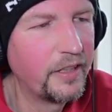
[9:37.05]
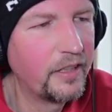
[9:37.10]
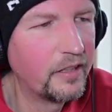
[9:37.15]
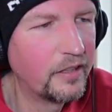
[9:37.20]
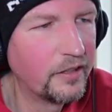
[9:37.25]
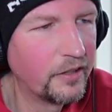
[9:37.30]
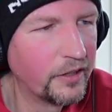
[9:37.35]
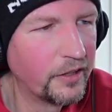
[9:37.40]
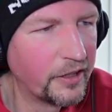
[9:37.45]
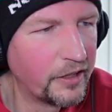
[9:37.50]

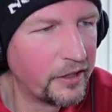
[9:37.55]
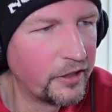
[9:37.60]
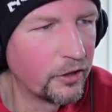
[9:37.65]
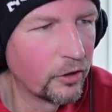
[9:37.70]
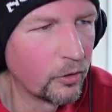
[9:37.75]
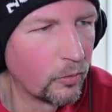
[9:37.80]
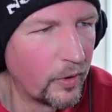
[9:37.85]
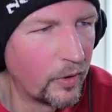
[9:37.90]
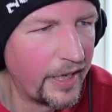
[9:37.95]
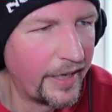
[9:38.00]
in a
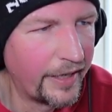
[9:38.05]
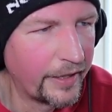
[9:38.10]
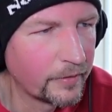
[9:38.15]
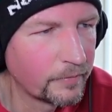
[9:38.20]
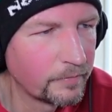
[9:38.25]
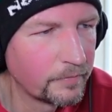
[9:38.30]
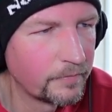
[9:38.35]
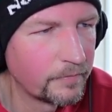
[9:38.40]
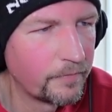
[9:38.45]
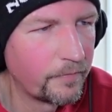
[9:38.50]
linear way.
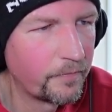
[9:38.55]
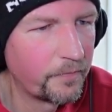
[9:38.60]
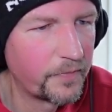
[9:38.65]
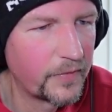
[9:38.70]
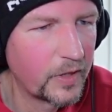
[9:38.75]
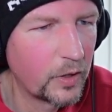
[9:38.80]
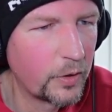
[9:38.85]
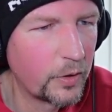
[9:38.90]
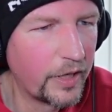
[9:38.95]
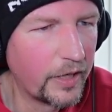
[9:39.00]

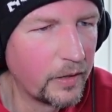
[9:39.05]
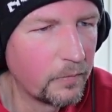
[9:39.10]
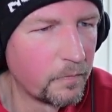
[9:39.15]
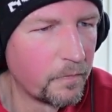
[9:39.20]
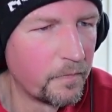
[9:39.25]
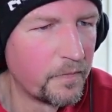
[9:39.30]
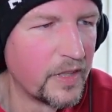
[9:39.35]
Okay.